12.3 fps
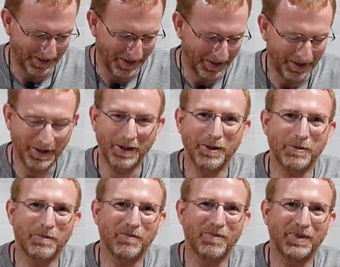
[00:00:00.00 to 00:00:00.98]
I'm
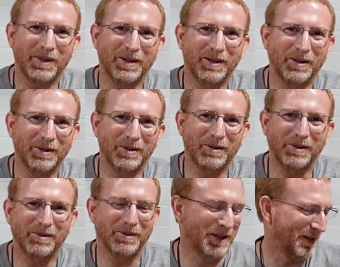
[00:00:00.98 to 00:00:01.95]
not sure a high
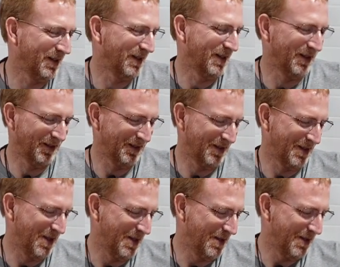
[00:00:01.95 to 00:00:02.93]
schooler would have
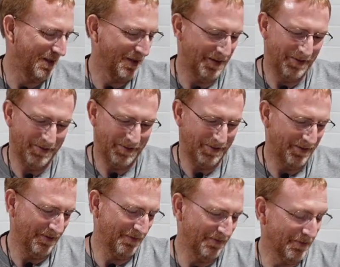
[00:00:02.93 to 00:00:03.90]
thought that was
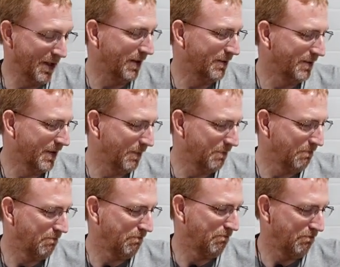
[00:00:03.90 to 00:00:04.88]
sexy. Well,
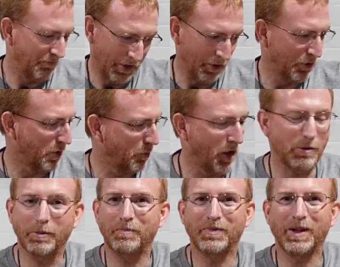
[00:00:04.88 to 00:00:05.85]
there's the problem.